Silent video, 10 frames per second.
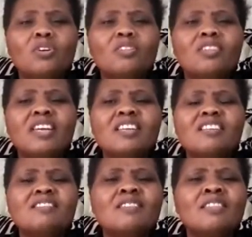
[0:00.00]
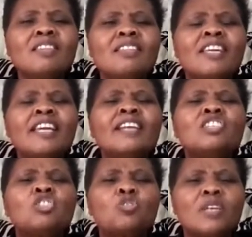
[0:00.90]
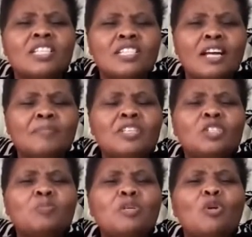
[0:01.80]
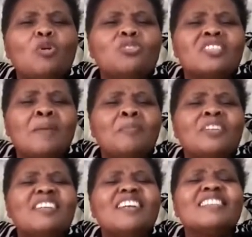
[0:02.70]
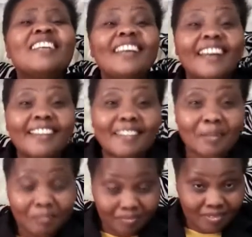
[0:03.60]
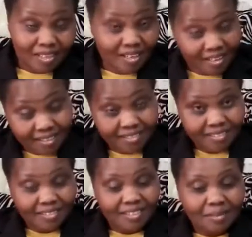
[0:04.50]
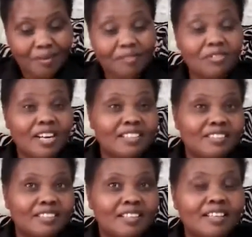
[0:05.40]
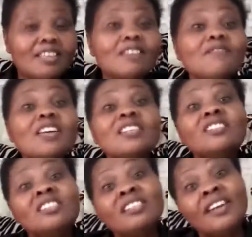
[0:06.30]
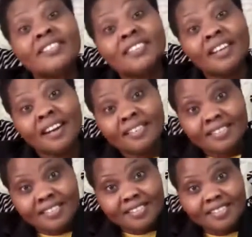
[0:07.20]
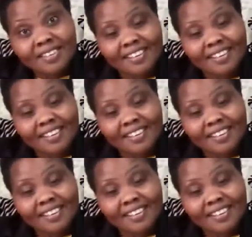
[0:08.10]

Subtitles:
they get stressed up just because somebody doesn't like them. My friend, even Jesus Christ